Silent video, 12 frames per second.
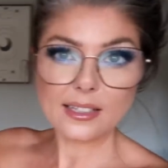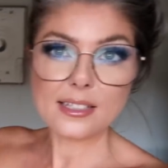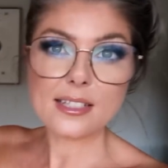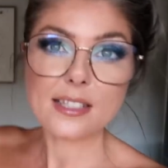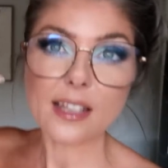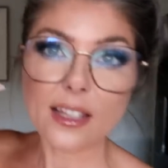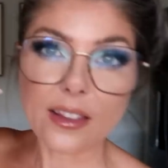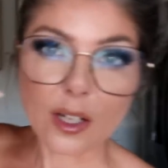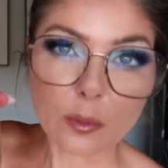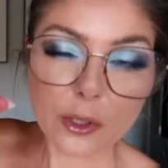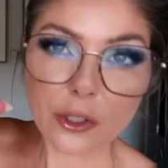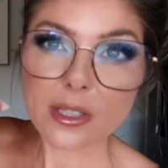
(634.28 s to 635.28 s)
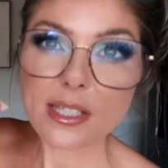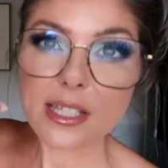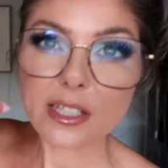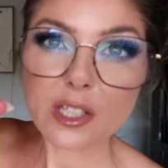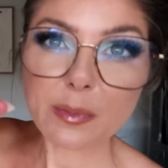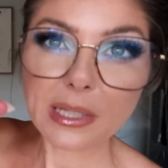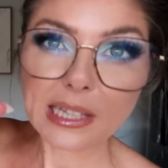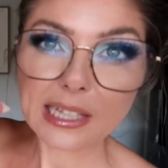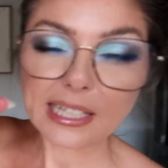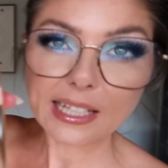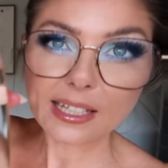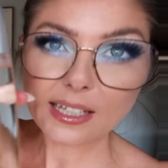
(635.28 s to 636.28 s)
in its thing now, but you can see it's been
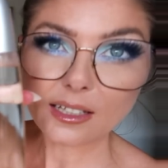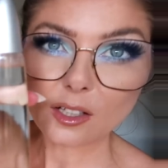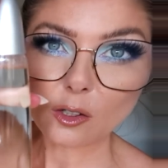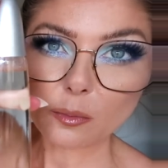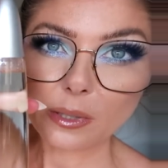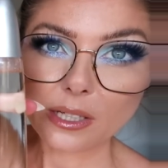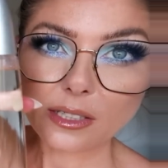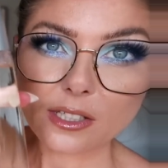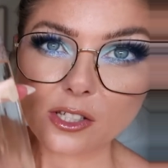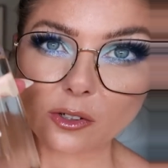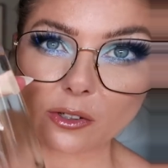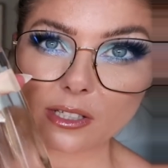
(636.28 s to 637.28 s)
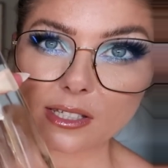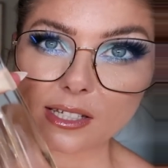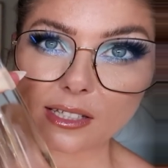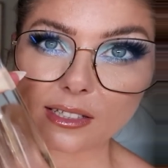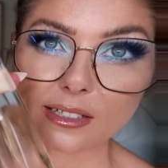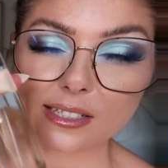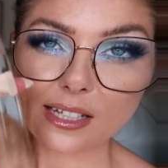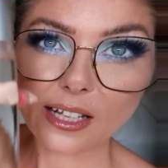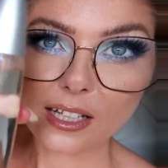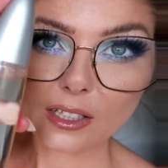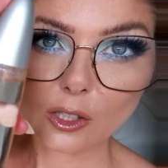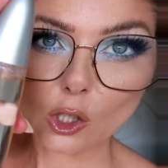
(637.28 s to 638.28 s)
leaking a little bit. So you can see it's
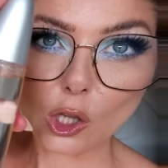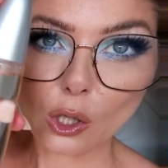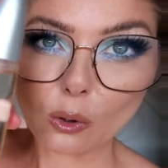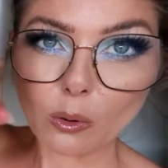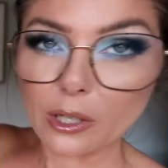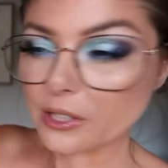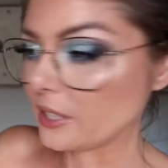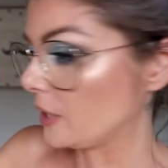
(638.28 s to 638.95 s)
like a little low on